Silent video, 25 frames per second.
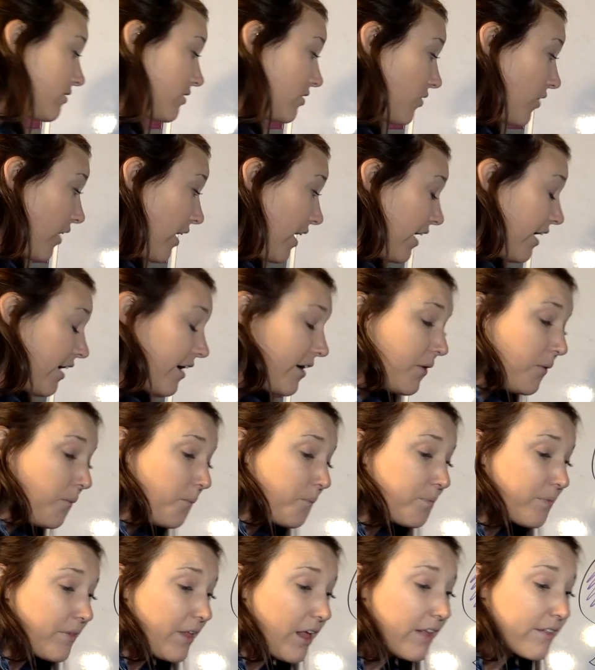okay?
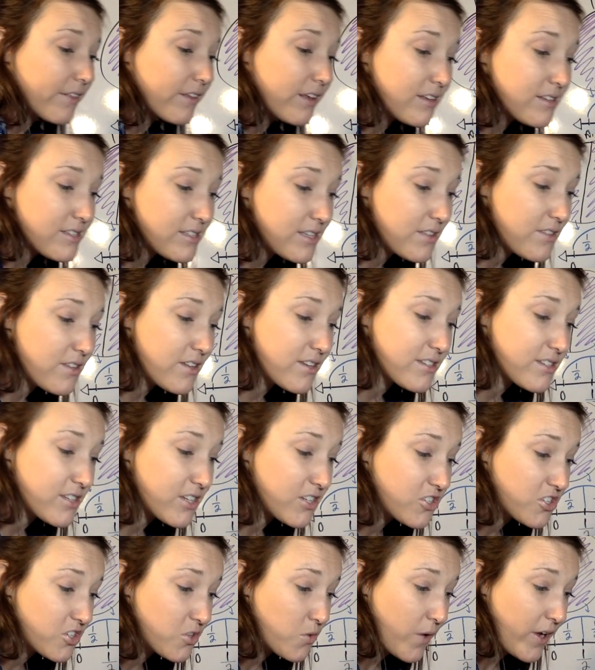At least in this
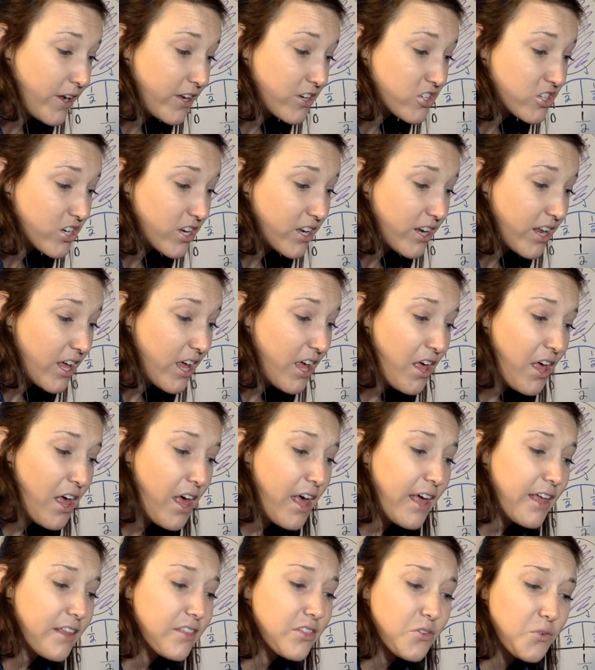situation.
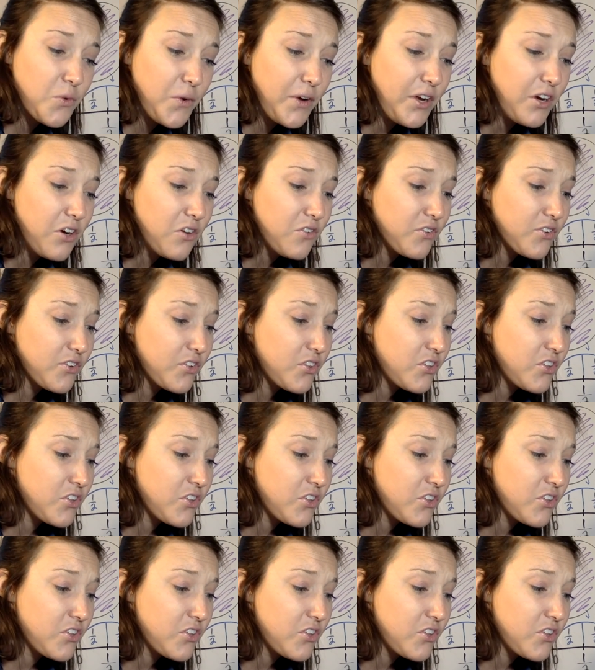And 3/2,